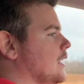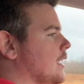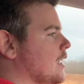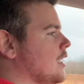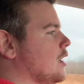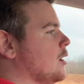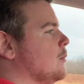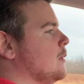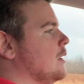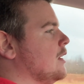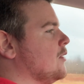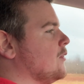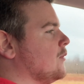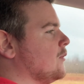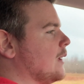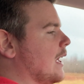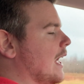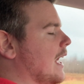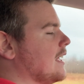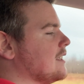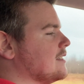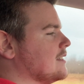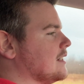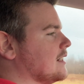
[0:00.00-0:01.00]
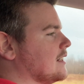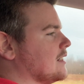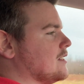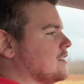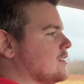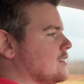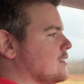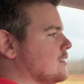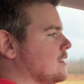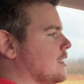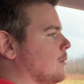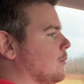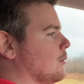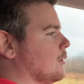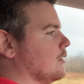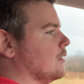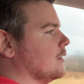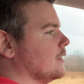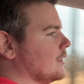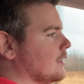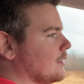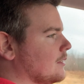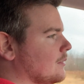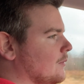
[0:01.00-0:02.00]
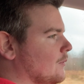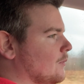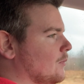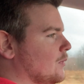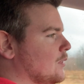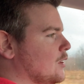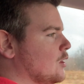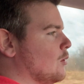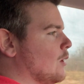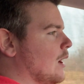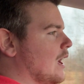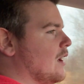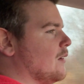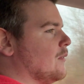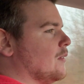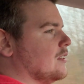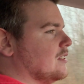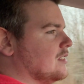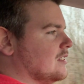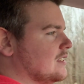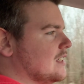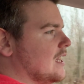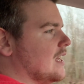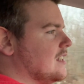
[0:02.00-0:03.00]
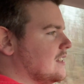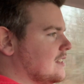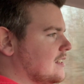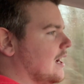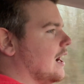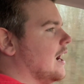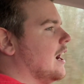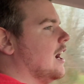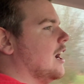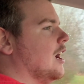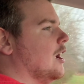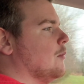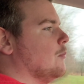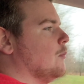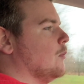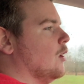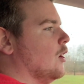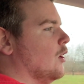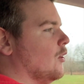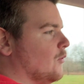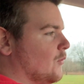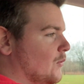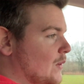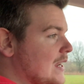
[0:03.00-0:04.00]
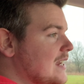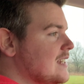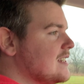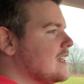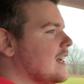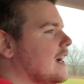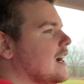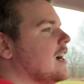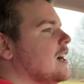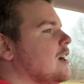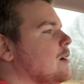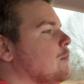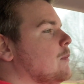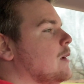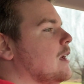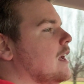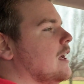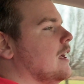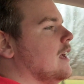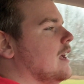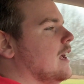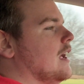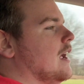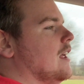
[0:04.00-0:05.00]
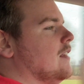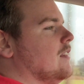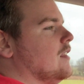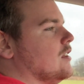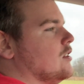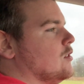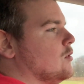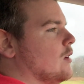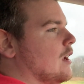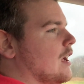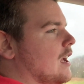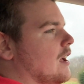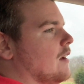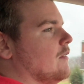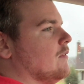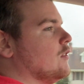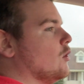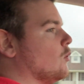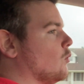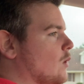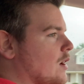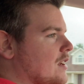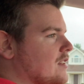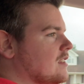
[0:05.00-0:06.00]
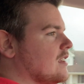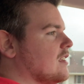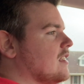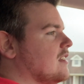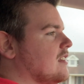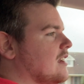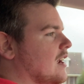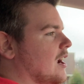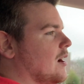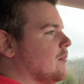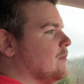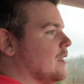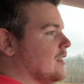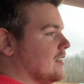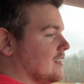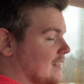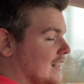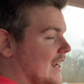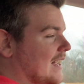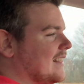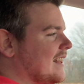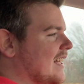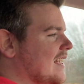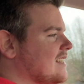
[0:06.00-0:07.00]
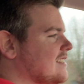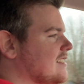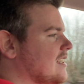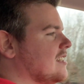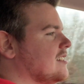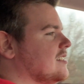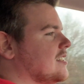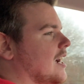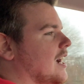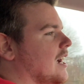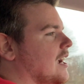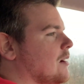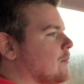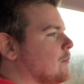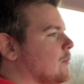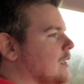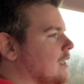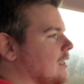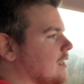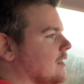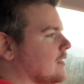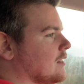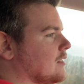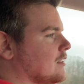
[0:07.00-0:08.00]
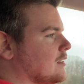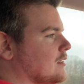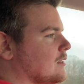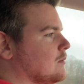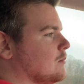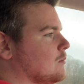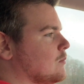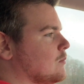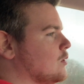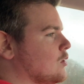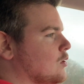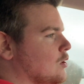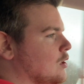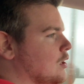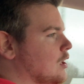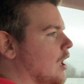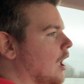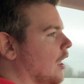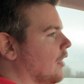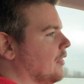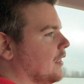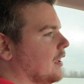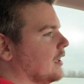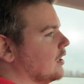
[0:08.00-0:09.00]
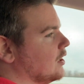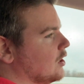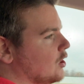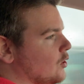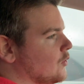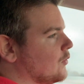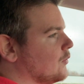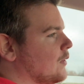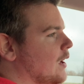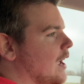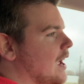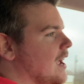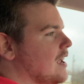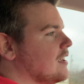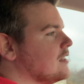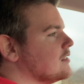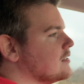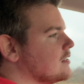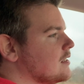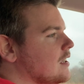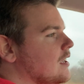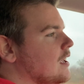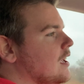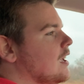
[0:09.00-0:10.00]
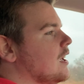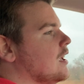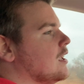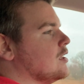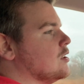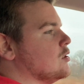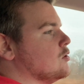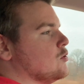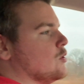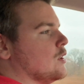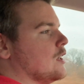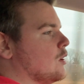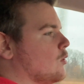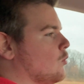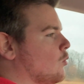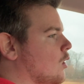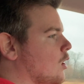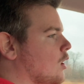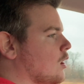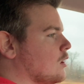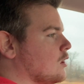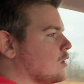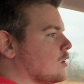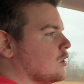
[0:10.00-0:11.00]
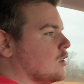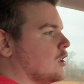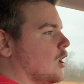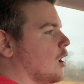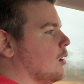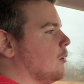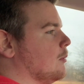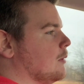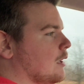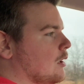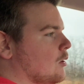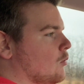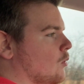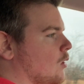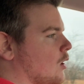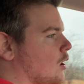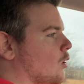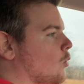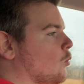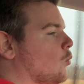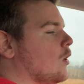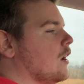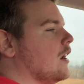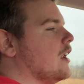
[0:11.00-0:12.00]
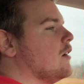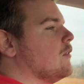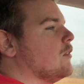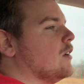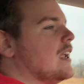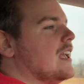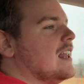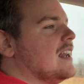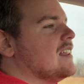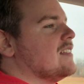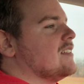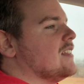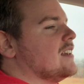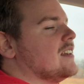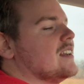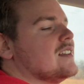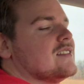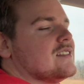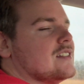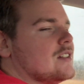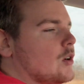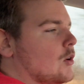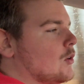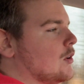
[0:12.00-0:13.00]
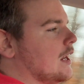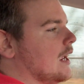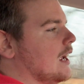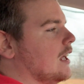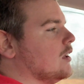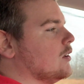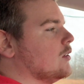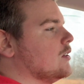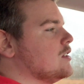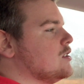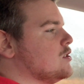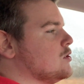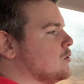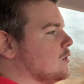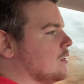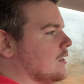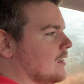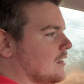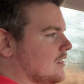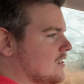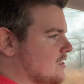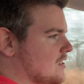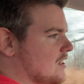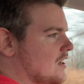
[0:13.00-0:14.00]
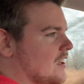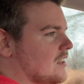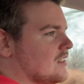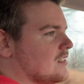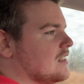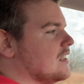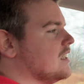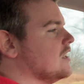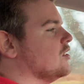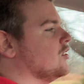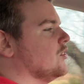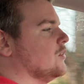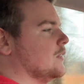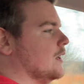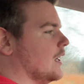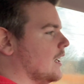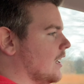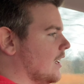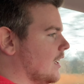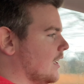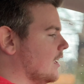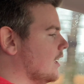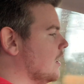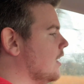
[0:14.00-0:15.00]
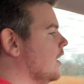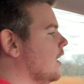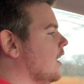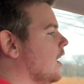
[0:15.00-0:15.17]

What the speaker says: Intermittent fasting is just typically you have a set time, feed time, and then you have the rest of the time that's not that set time is nothing. You fast, you drink water, carbonated water, whatever. Anything that's 0 calories you can ingest, it's fine.